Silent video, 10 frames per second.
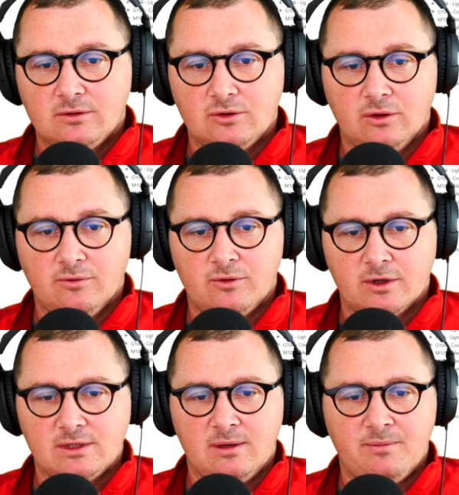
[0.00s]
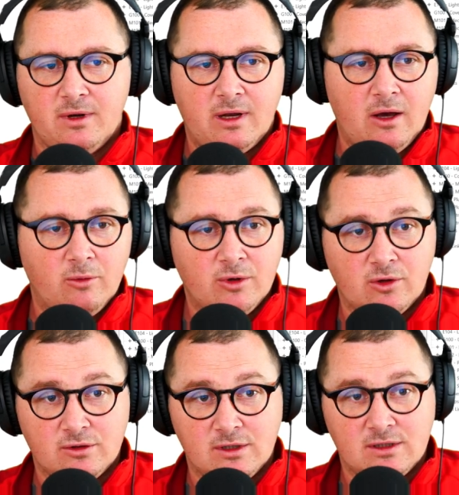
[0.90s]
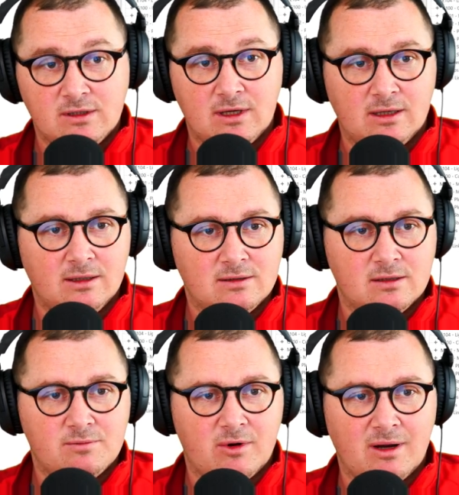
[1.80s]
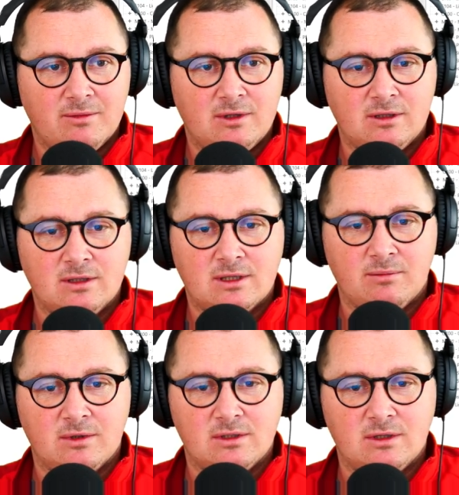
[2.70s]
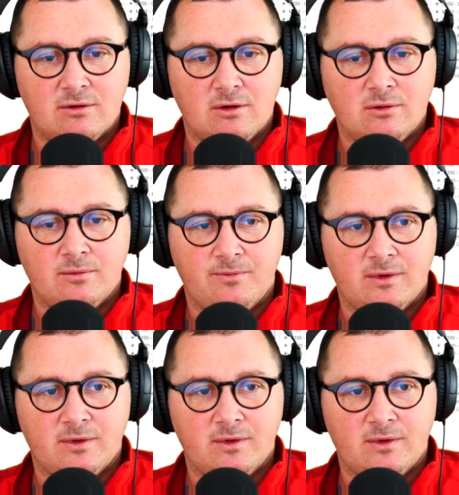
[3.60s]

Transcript: So for example, now, because this is an instance parameter, this can be zero,